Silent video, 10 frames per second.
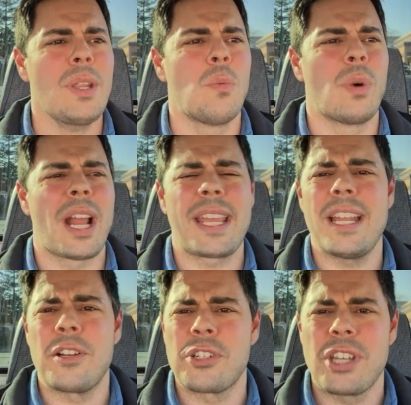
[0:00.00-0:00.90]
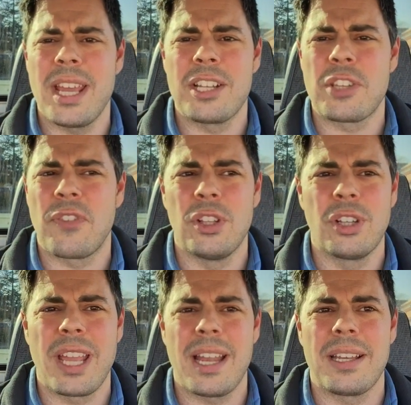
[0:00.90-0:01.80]
what I can't understand is if you
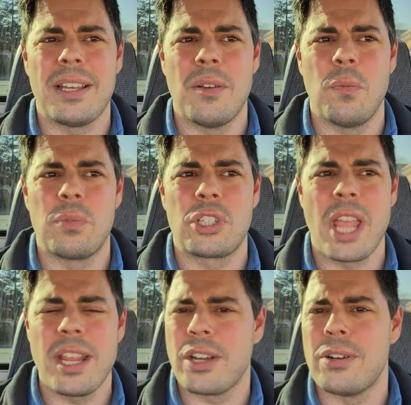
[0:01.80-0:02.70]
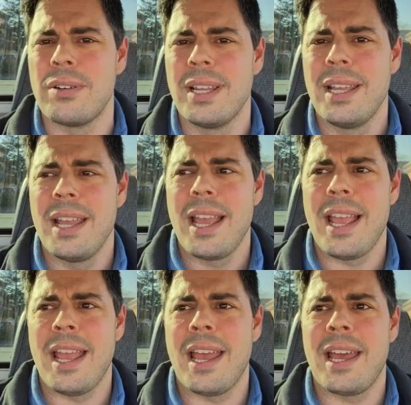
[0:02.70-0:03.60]
look at Seiko
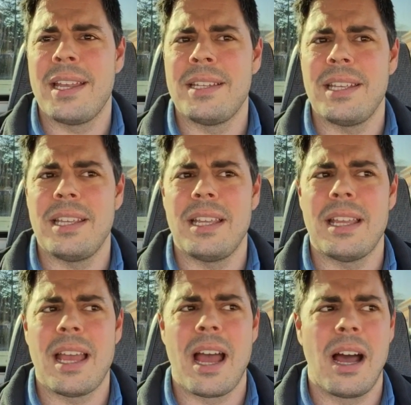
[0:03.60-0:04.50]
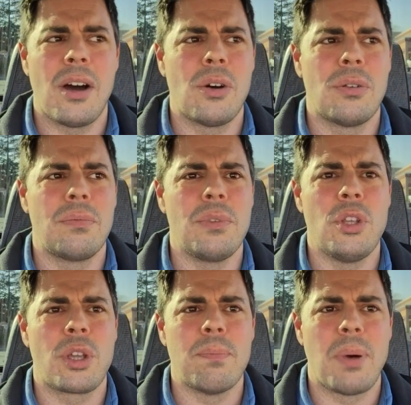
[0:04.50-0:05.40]
and how
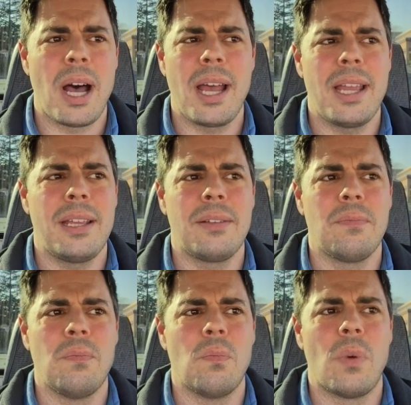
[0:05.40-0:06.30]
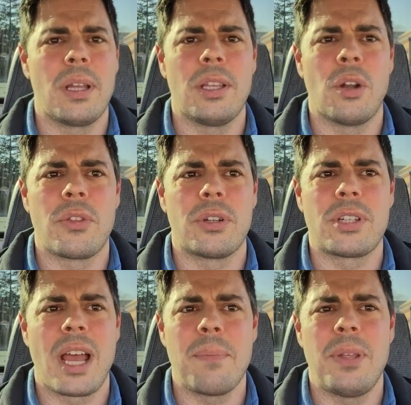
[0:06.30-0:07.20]
you could buy, their
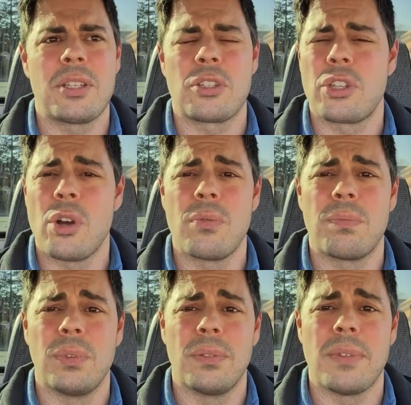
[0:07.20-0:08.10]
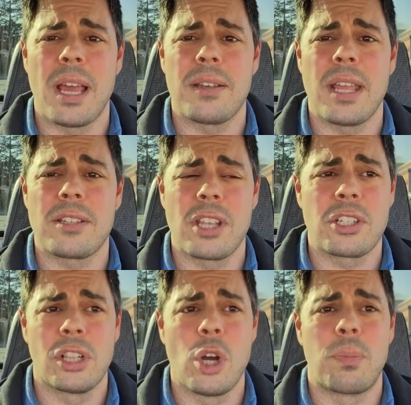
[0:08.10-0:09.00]
timepieces at
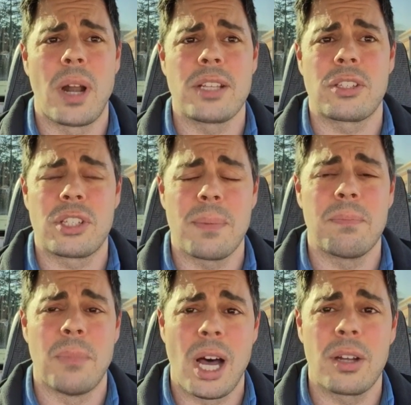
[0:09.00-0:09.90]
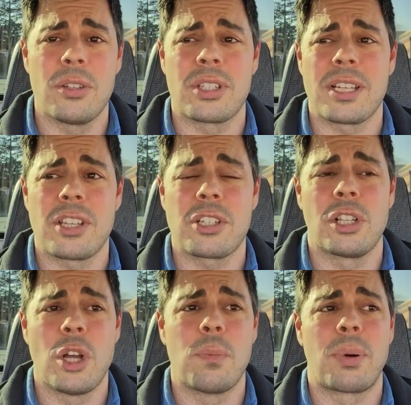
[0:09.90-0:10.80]
such a low price, some models at such a
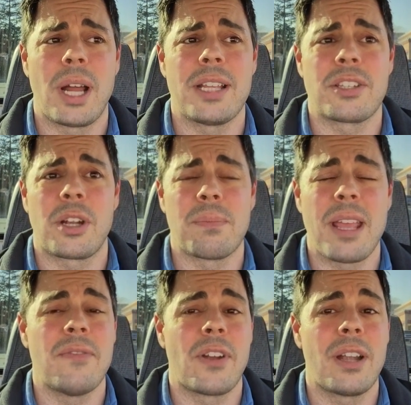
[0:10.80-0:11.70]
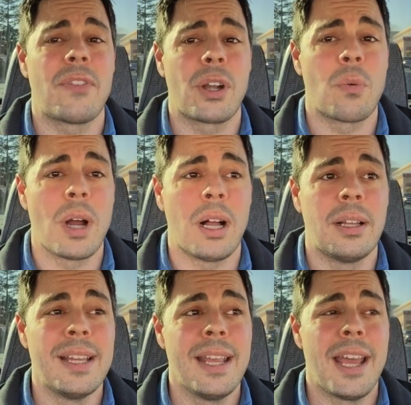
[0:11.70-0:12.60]
low price that are made very, very
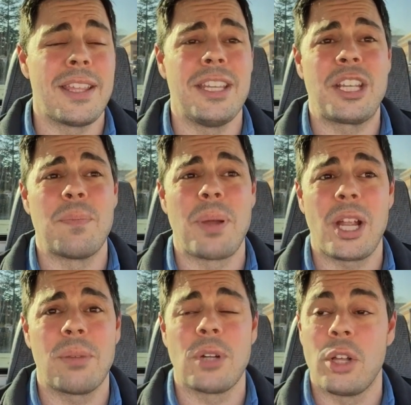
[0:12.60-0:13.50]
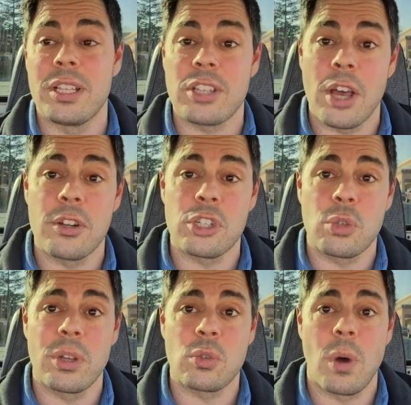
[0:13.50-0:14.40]
well, and then you compare them to all these other
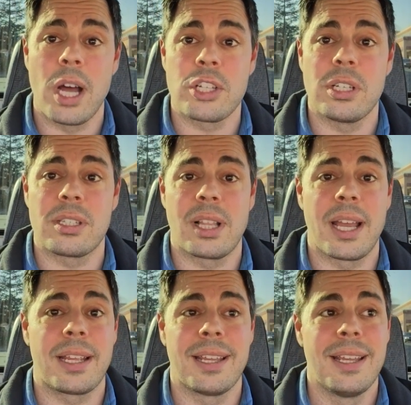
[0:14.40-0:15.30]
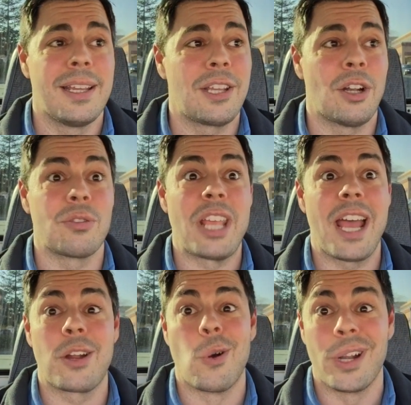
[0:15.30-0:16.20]
Swiss watches like,
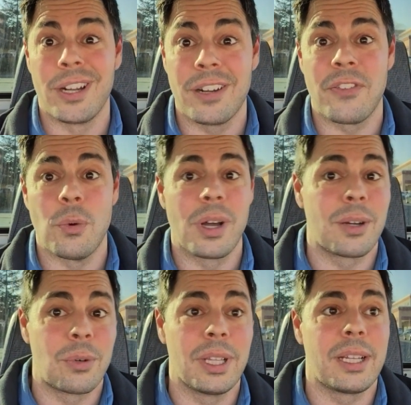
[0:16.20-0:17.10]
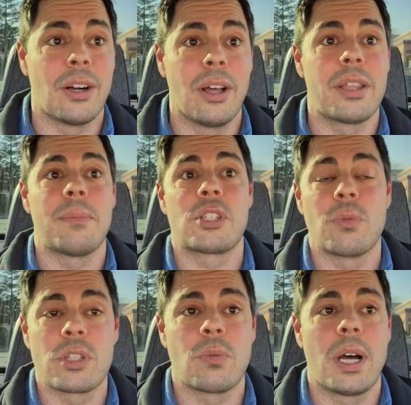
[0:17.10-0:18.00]
Tag Heuer, if you want to really call them a
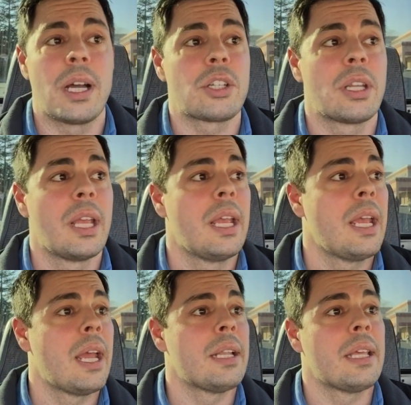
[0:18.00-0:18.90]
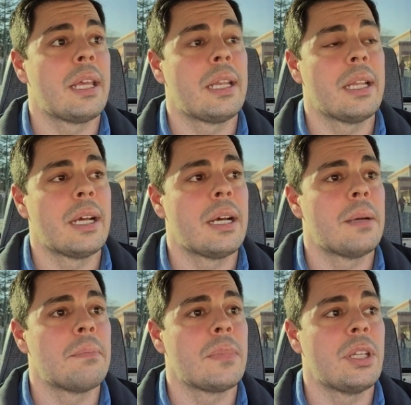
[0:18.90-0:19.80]
Swiss watch, and then,
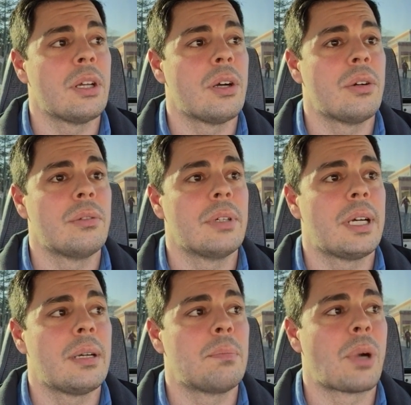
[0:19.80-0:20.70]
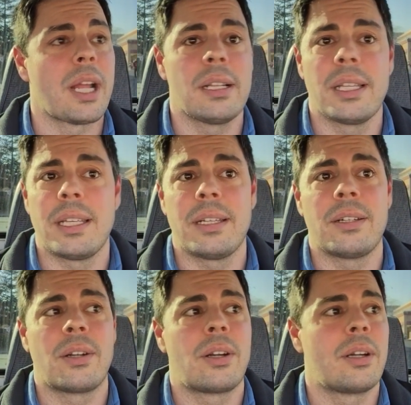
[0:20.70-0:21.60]

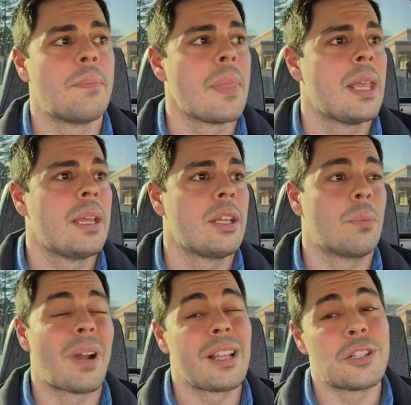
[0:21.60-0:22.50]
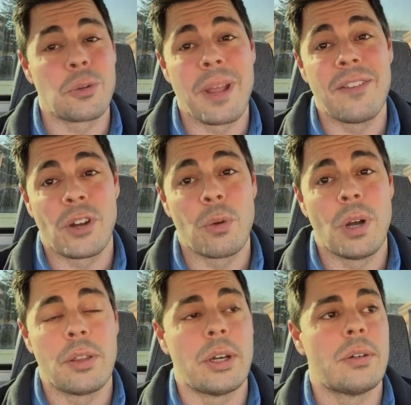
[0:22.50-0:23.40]
Breitling, or, Breitlings are made very
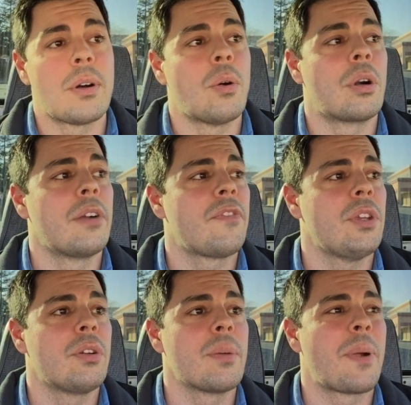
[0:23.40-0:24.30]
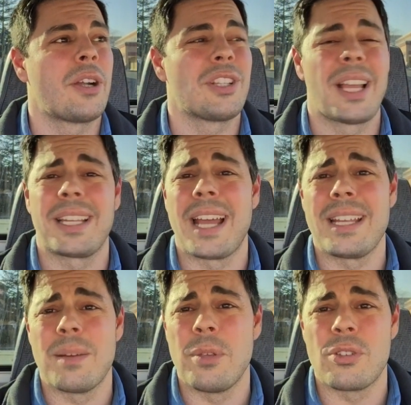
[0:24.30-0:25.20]
well though, or if you compare it to like an
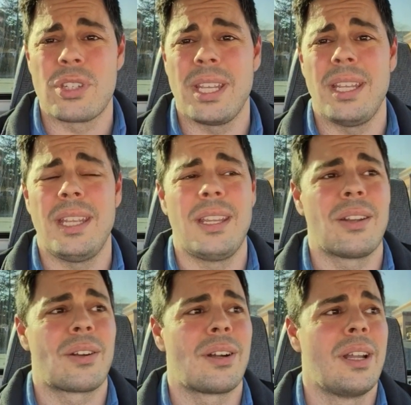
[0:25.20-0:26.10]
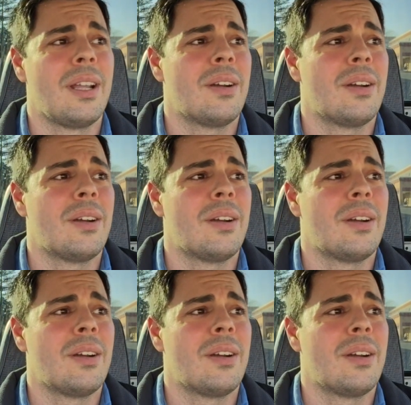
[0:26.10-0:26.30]
IWC or